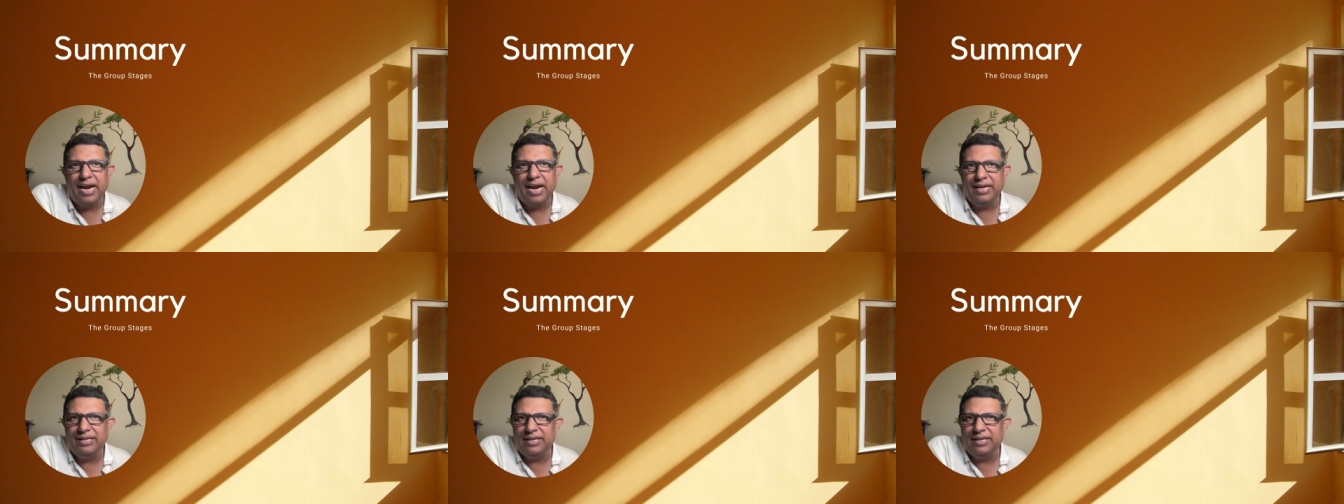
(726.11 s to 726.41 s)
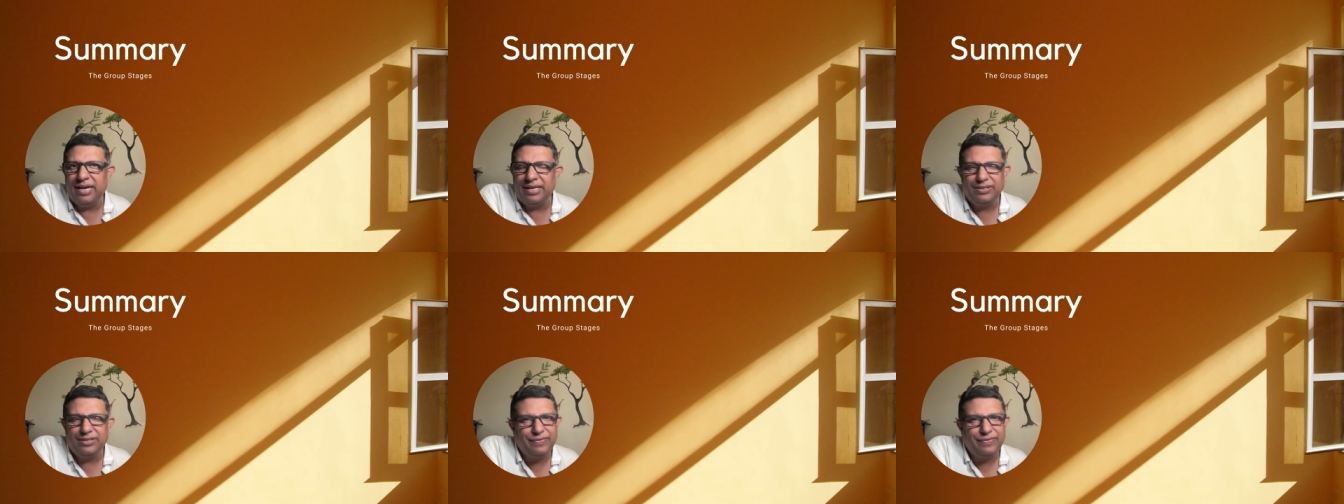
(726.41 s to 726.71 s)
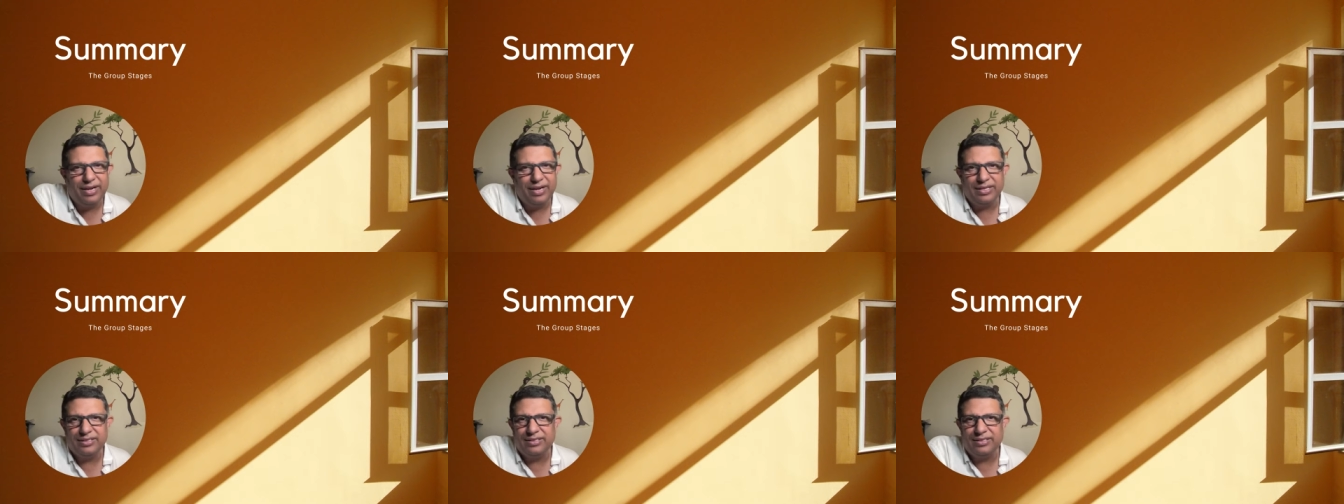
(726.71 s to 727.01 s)
And
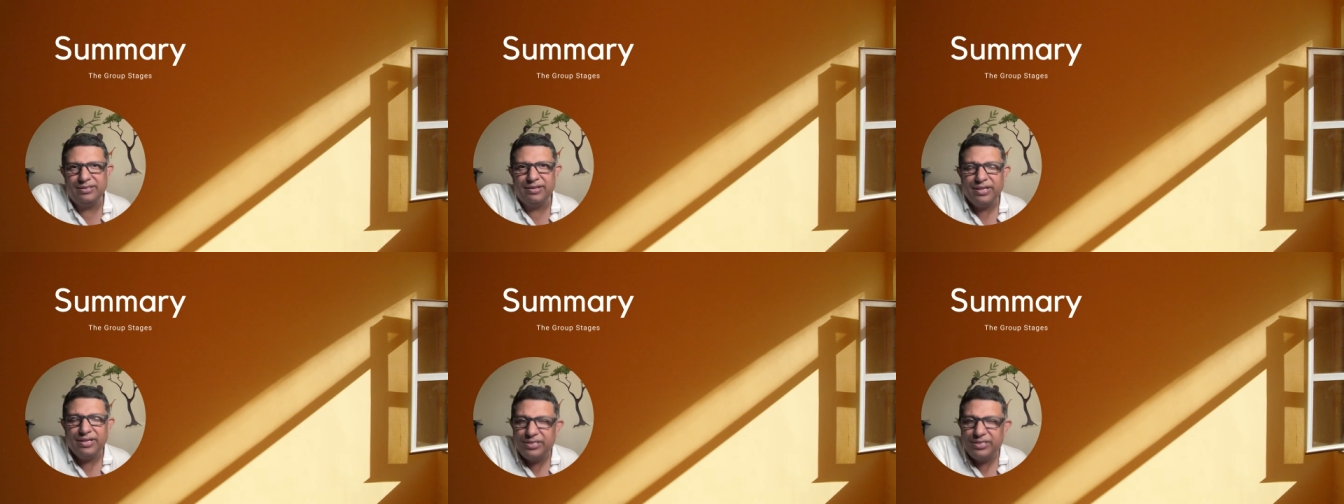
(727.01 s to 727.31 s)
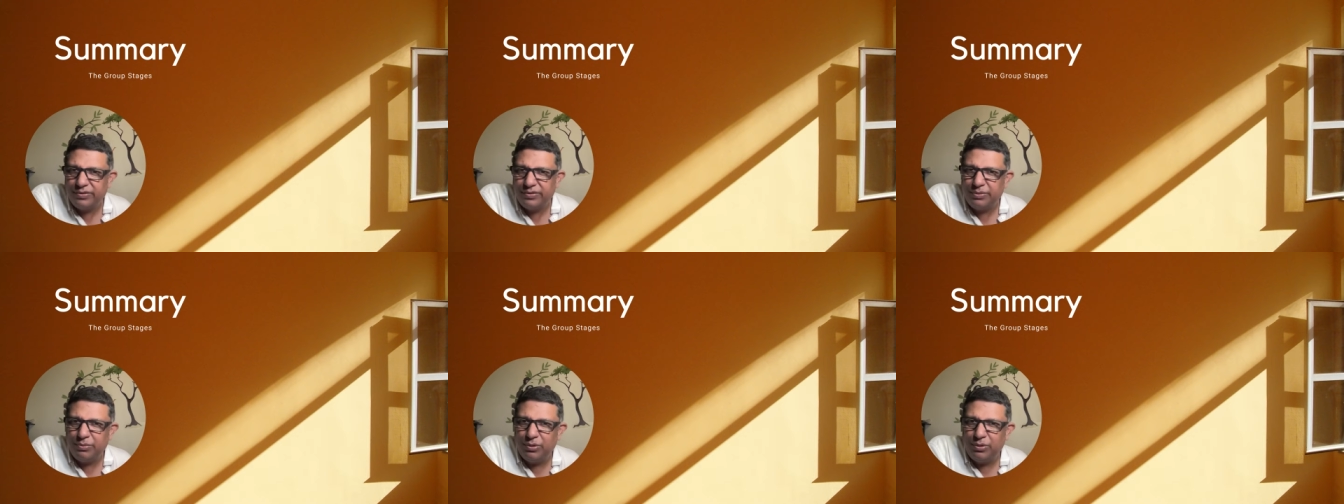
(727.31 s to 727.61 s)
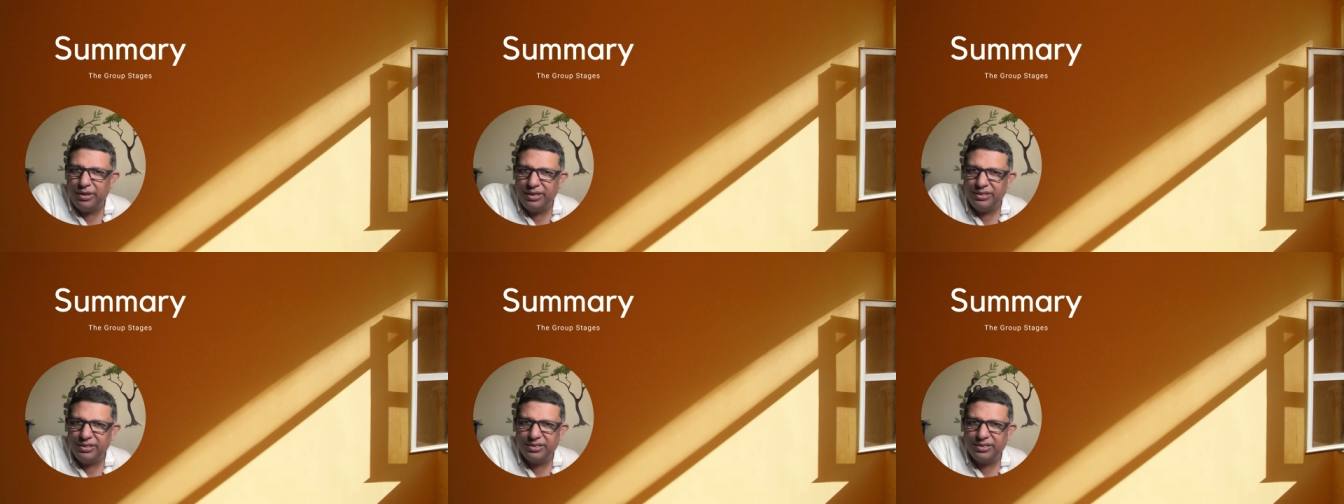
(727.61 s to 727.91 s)
as far as the rest of the
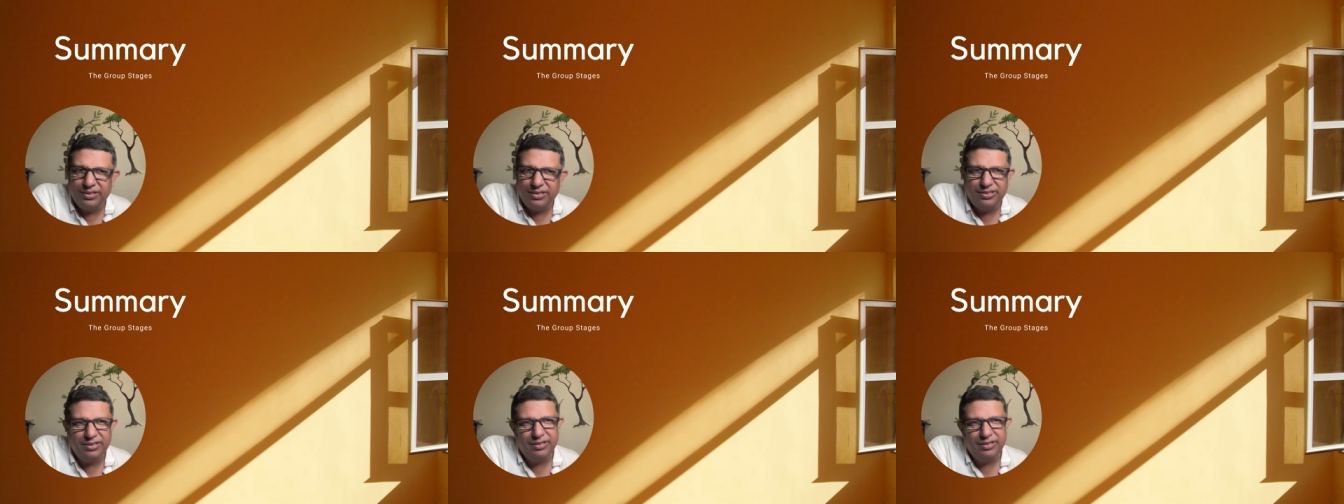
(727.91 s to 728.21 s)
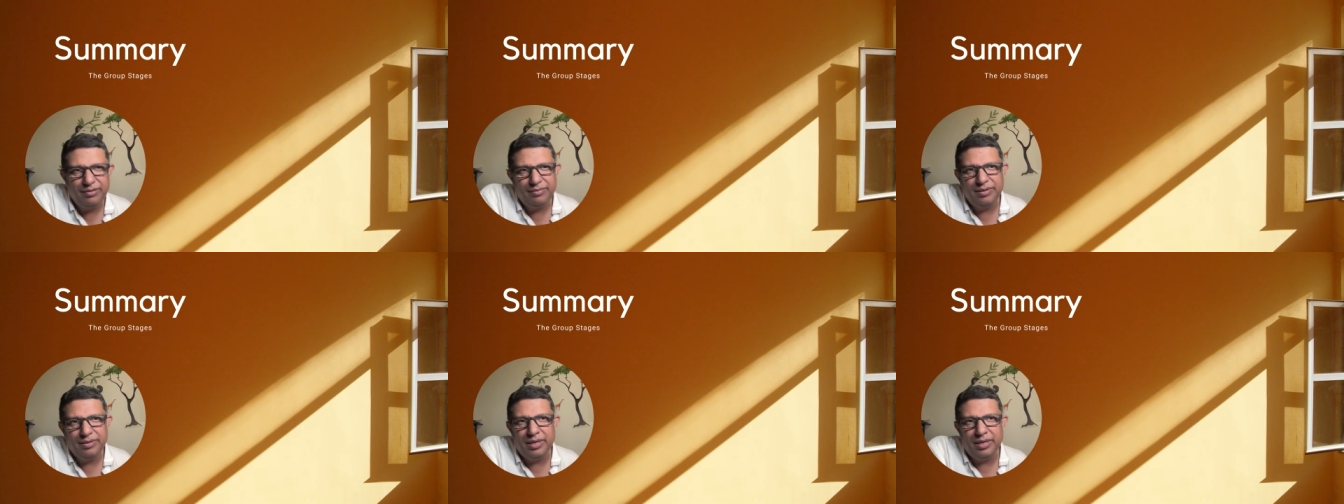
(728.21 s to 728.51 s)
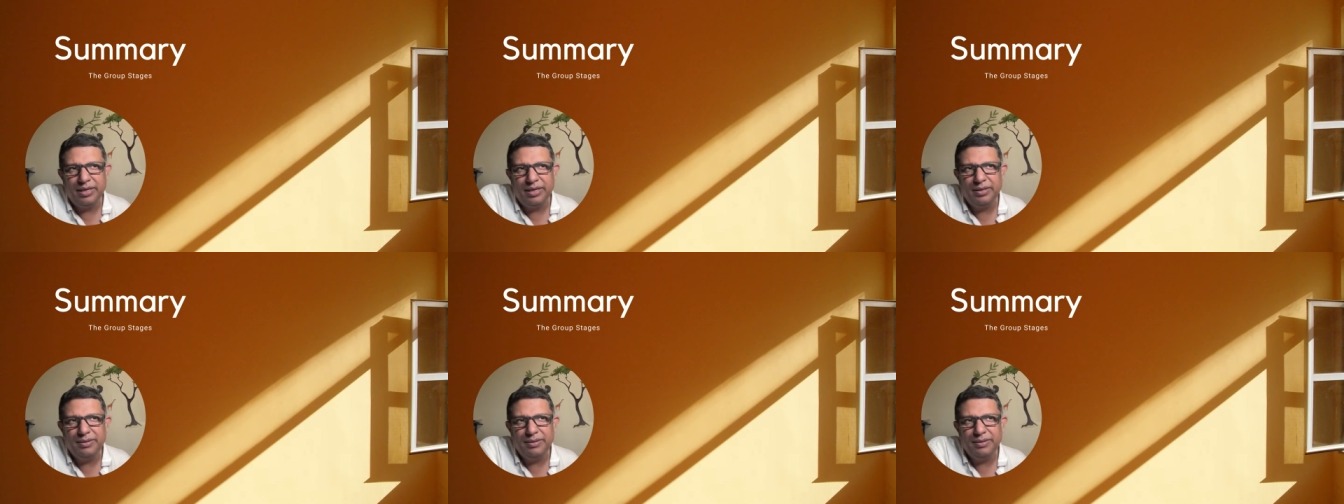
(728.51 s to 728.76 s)
bowling is concerned,